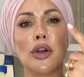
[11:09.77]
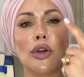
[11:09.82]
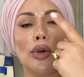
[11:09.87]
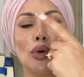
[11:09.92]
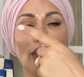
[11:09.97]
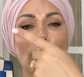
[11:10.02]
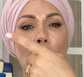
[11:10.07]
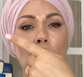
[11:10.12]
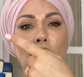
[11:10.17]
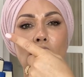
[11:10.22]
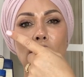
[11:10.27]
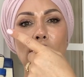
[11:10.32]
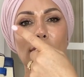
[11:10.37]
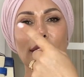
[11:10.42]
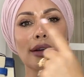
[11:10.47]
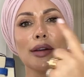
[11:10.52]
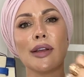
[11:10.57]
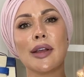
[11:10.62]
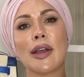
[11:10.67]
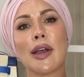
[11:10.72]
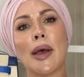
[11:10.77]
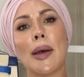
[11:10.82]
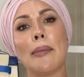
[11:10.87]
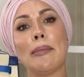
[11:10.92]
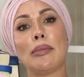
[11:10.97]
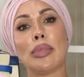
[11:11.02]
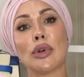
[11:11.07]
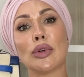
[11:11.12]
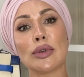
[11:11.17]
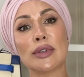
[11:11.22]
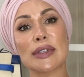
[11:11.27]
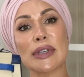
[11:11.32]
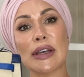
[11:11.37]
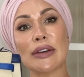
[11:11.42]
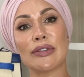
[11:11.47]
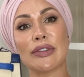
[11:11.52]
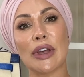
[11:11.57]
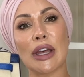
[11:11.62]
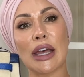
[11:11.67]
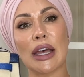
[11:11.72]
Noir, Bleu
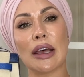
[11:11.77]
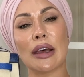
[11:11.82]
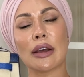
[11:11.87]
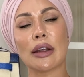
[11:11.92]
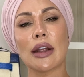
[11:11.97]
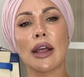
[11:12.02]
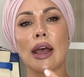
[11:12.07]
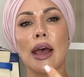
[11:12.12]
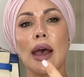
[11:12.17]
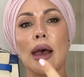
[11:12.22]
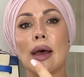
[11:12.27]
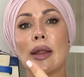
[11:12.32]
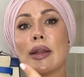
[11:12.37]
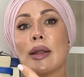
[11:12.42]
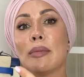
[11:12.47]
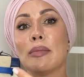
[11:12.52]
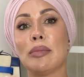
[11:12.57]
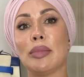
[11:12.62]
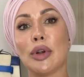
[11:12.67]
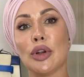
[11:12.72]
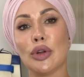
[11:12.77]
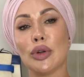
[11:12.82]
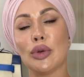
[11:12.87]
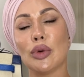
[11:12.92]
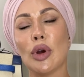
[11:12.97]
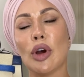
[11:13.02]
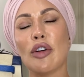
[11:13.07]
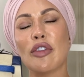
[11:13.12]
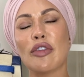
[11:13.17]
Saphir, and Bleu